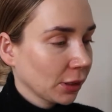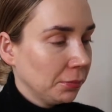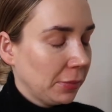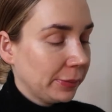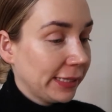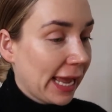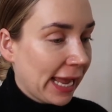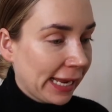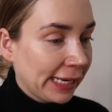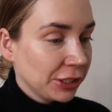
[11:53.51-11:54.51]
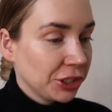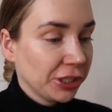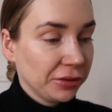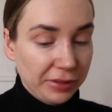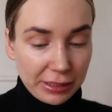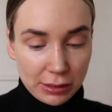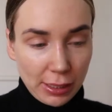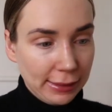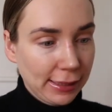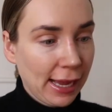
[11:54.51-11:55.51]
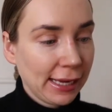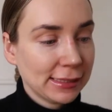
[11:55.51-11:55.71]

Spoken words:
maybe age and things like that.